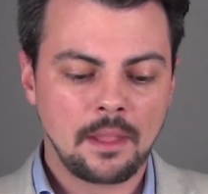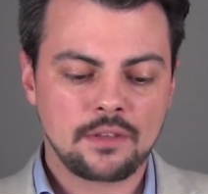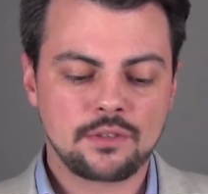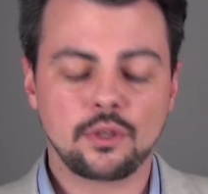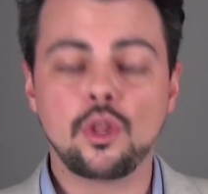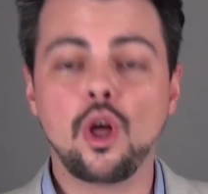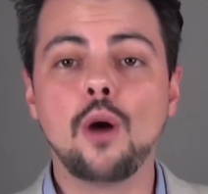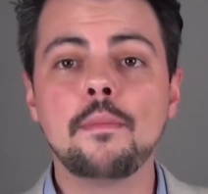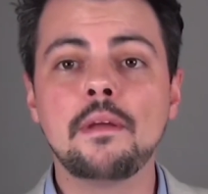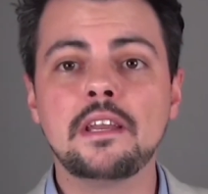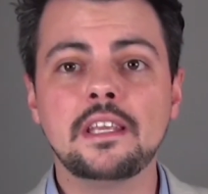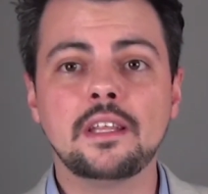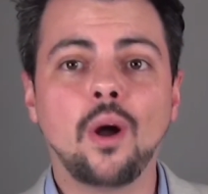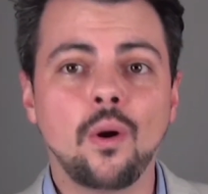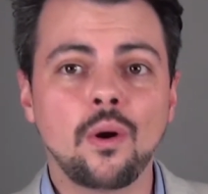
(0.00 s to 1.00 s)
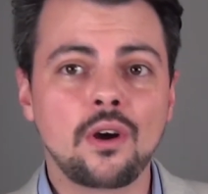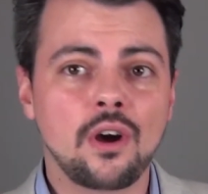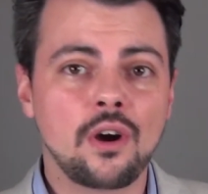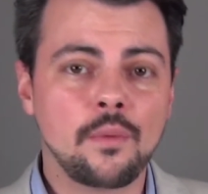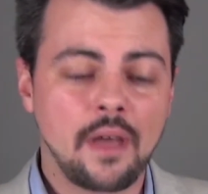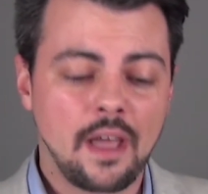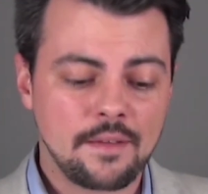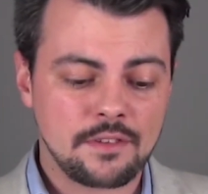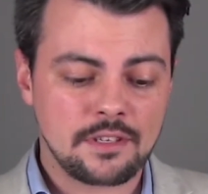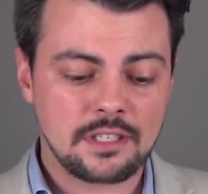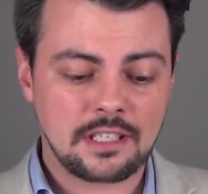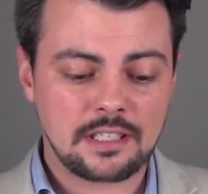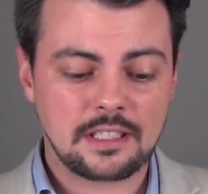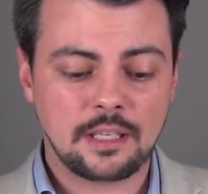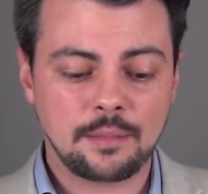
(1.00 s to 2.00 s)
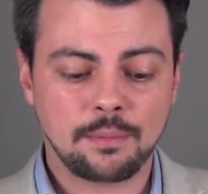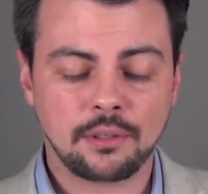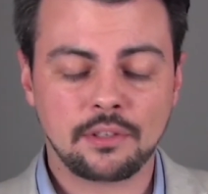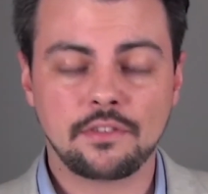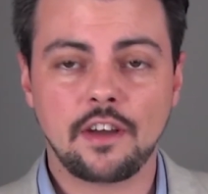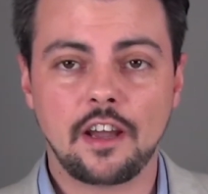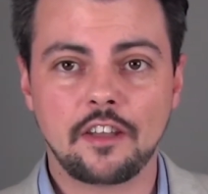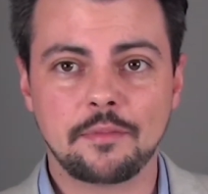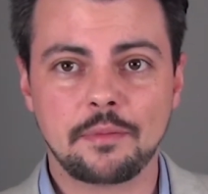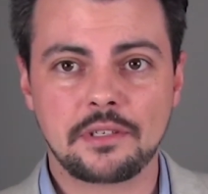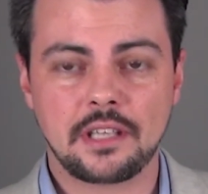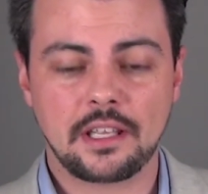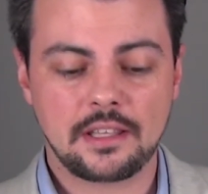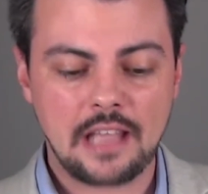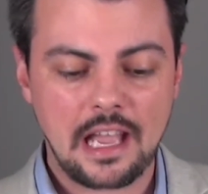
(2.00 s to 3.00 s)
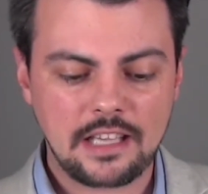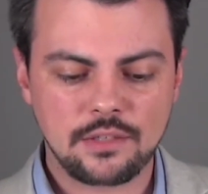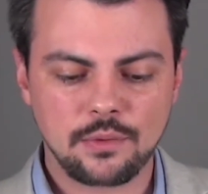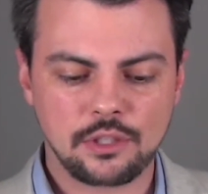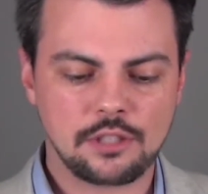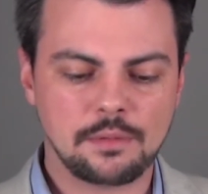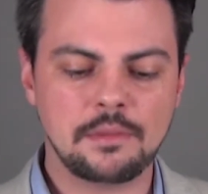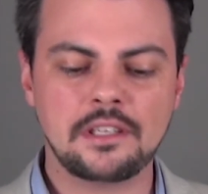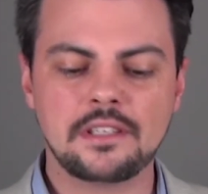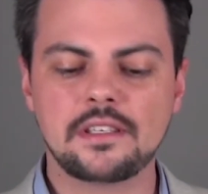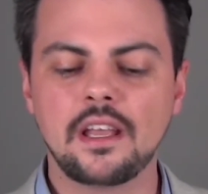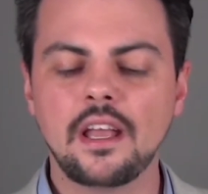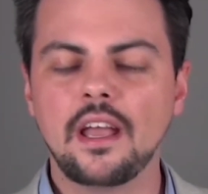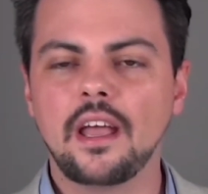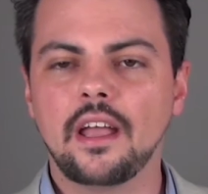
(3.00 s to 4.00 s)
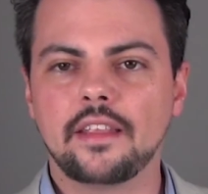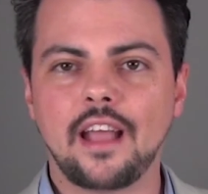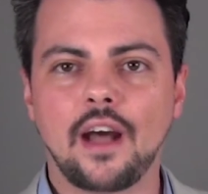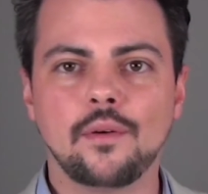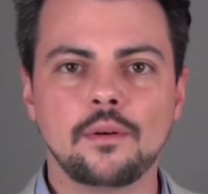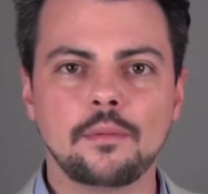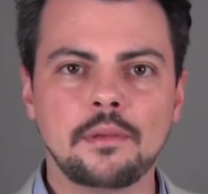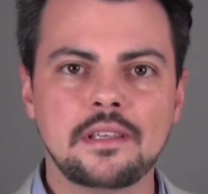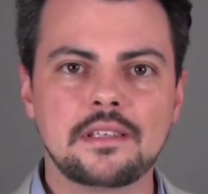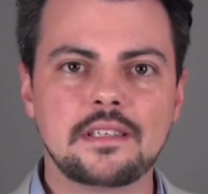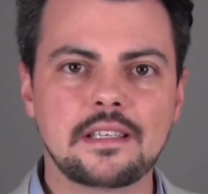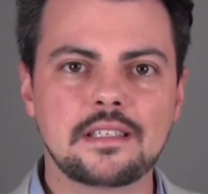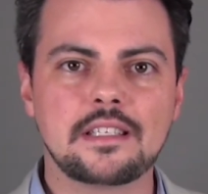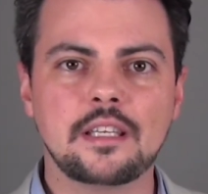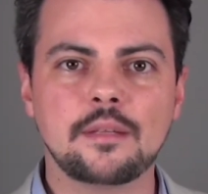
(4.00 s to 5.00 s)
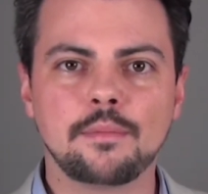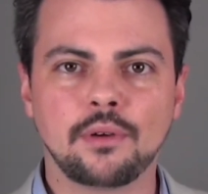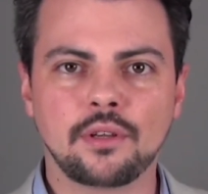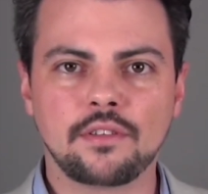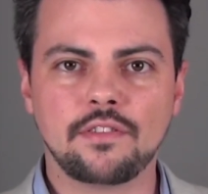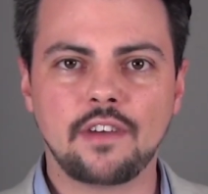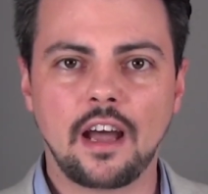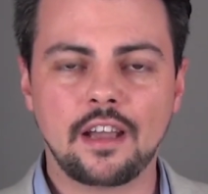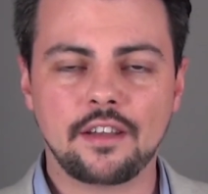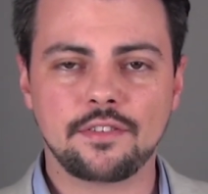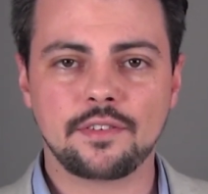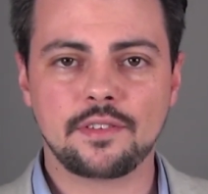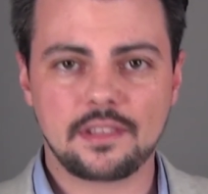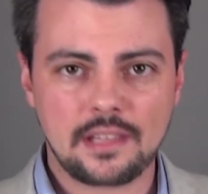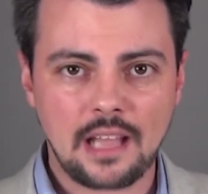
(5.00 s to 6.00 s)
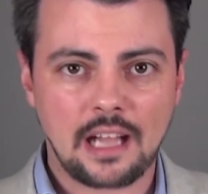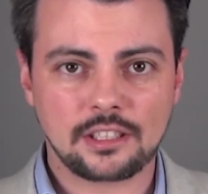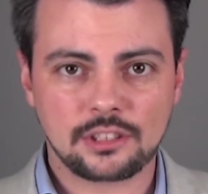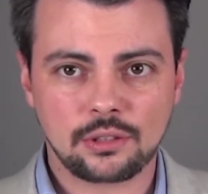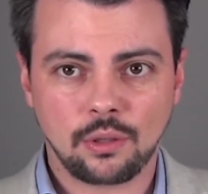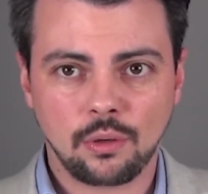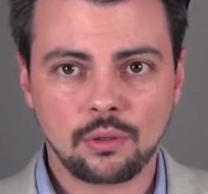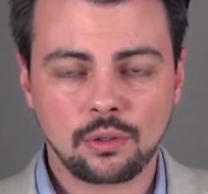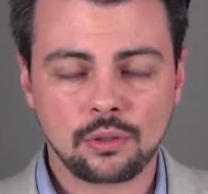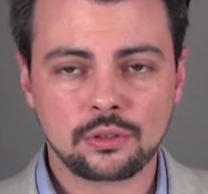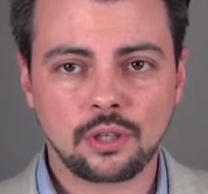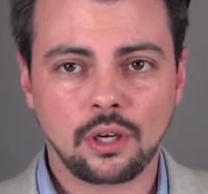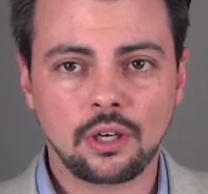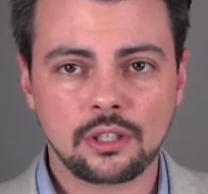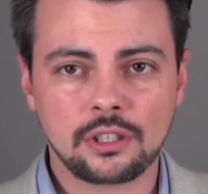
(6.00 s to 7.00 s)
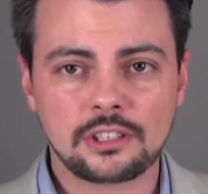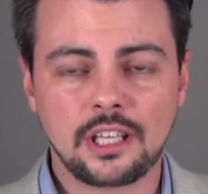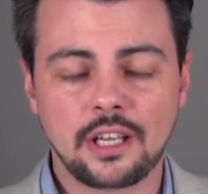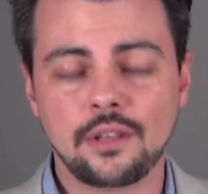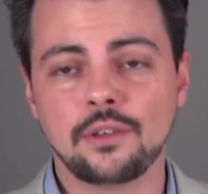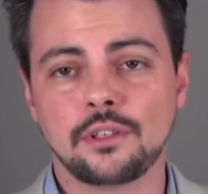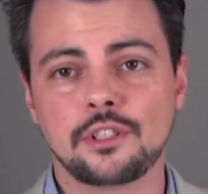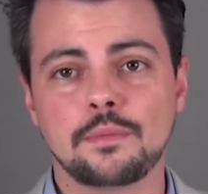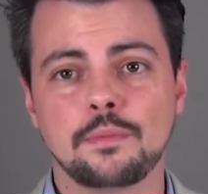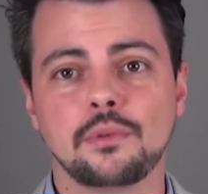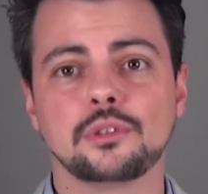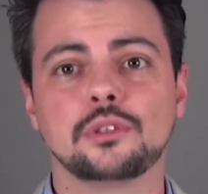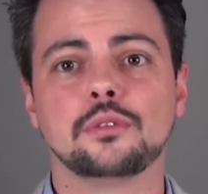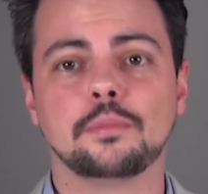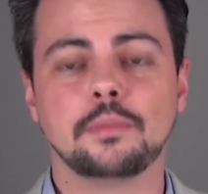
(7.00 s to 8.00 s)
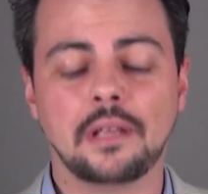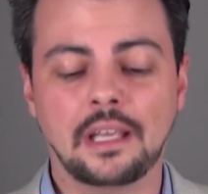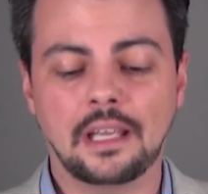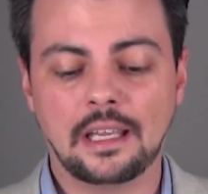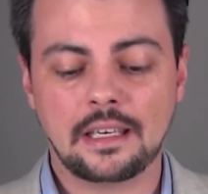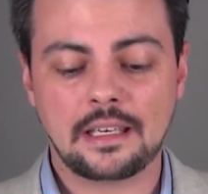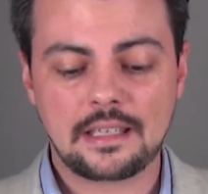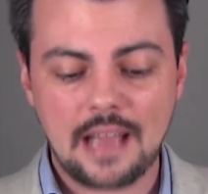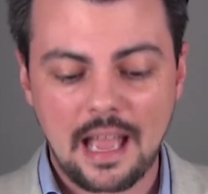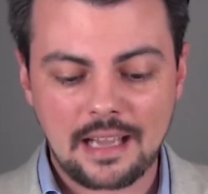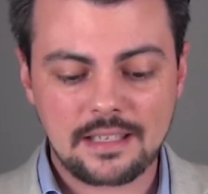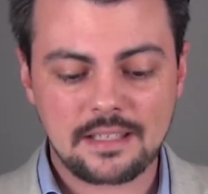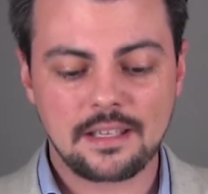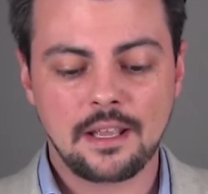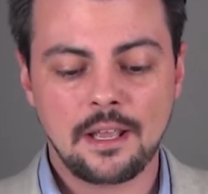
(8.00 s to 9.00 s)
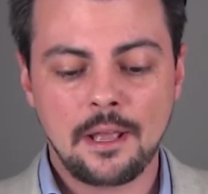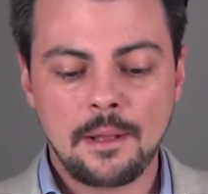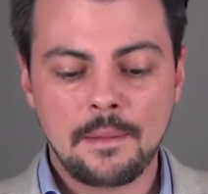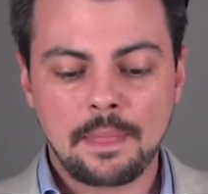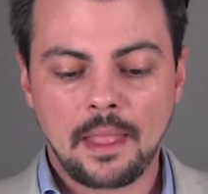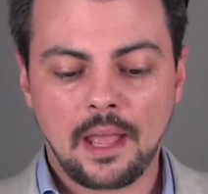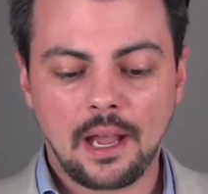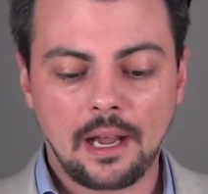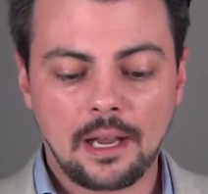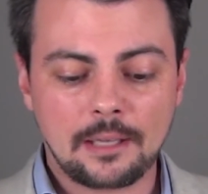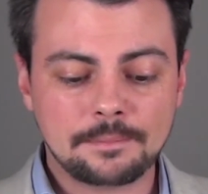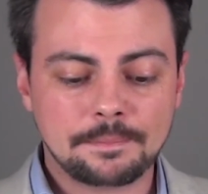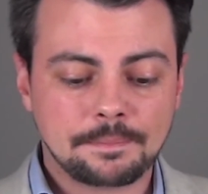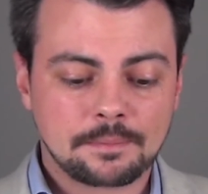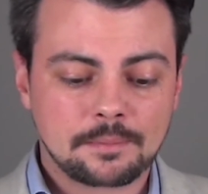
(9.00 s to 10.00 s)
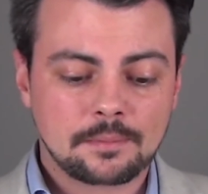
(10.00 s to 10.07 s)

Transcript: So normally in Hong Kong, we have a 16.5% tax, which means that will be 16,500 Hong Kong dollars that you're supposed to pay in tax. But